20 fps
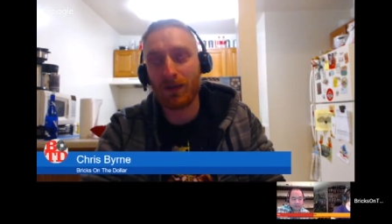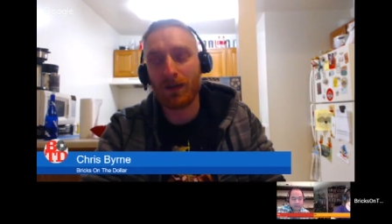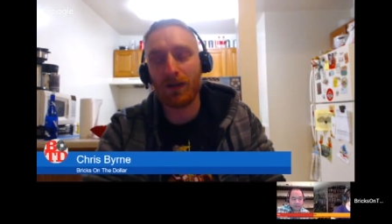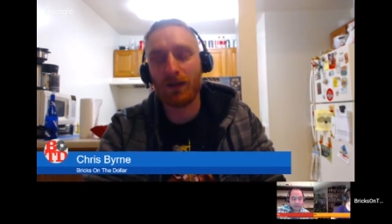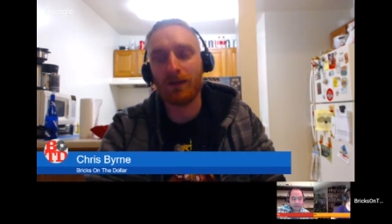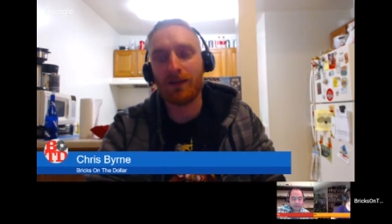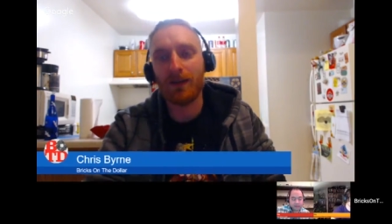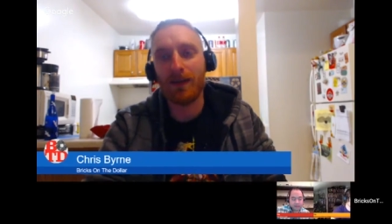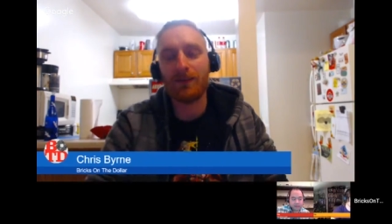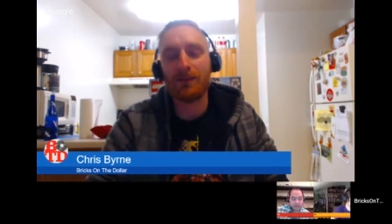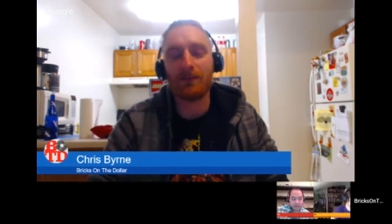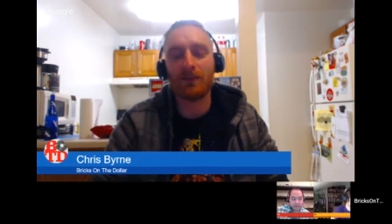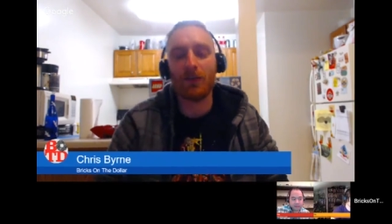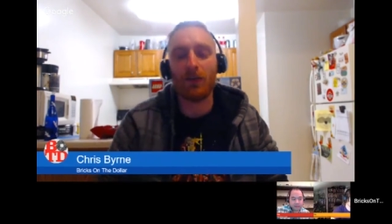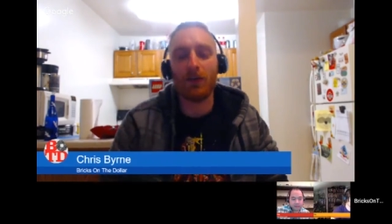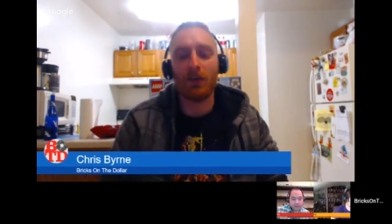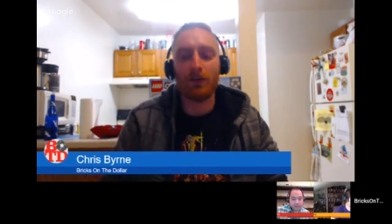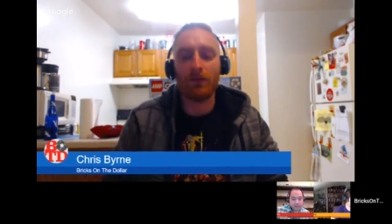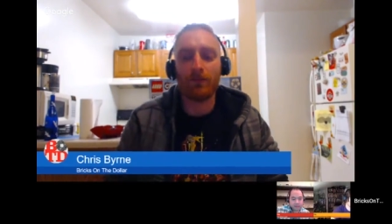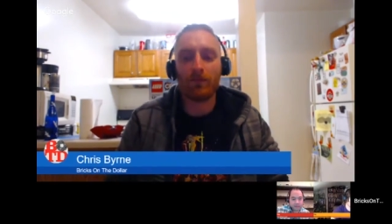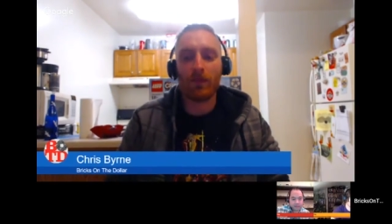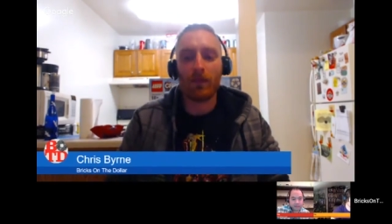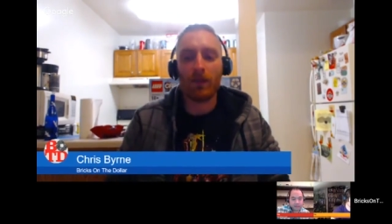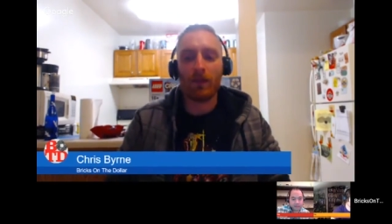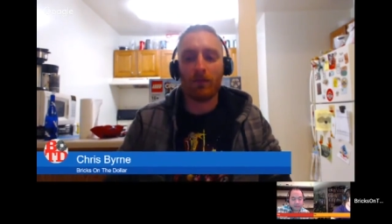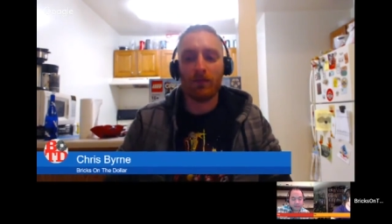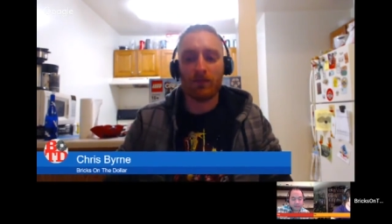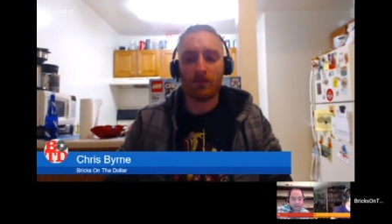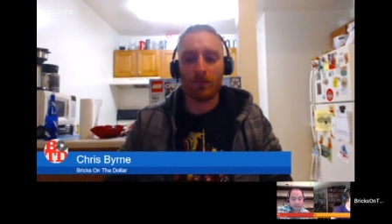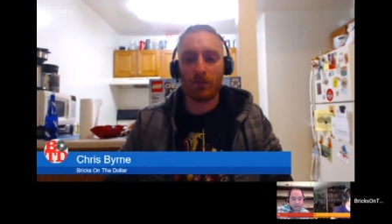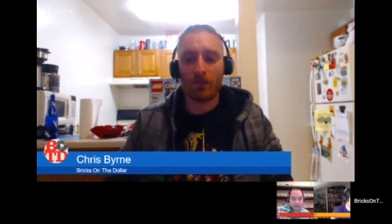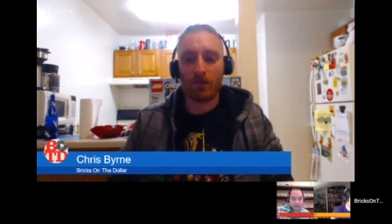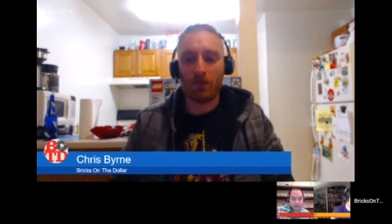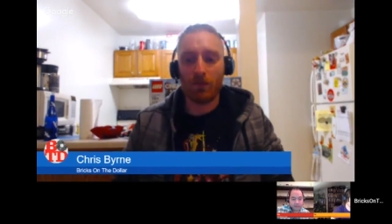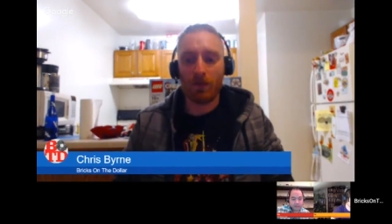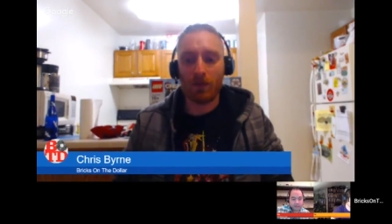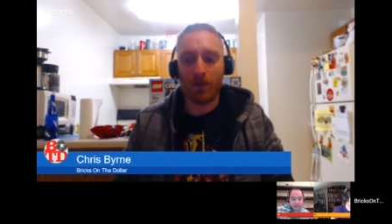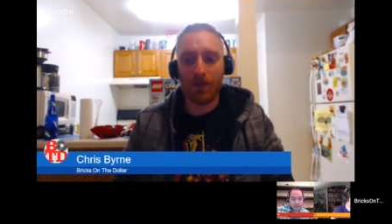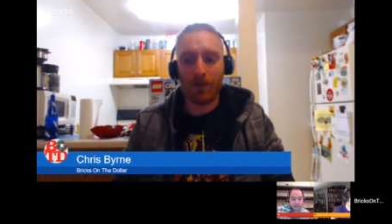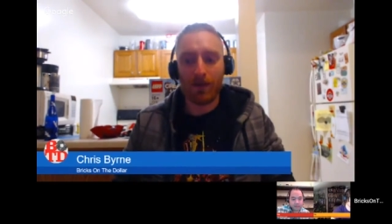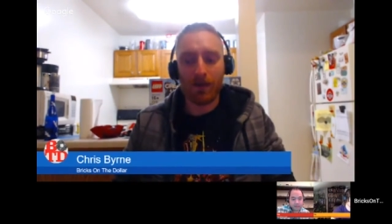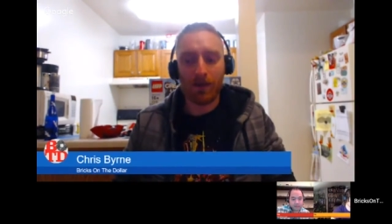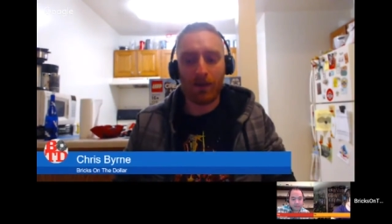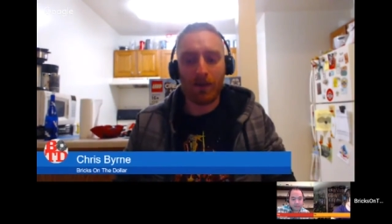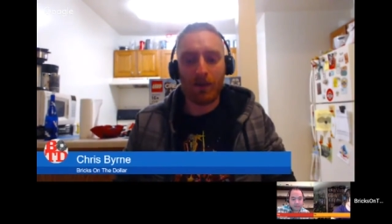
Death Star, which is 10188.